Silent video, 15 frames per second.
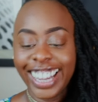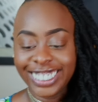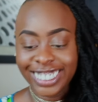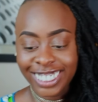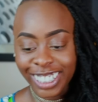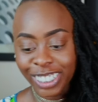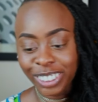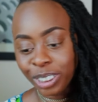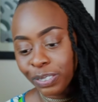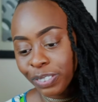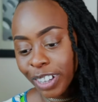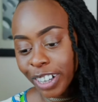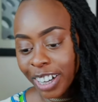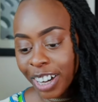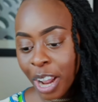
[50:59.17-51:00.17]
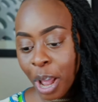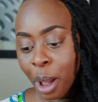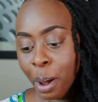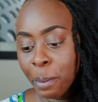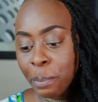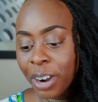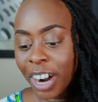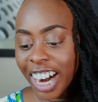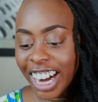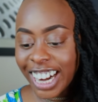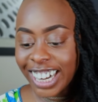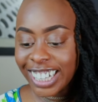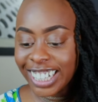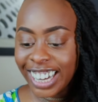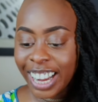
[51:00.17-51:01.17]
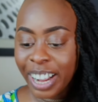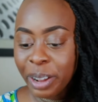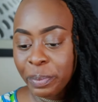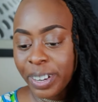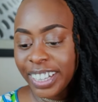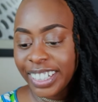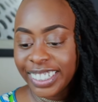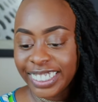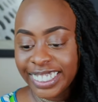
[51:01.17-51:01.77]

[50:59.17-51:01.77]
as an introvert part, but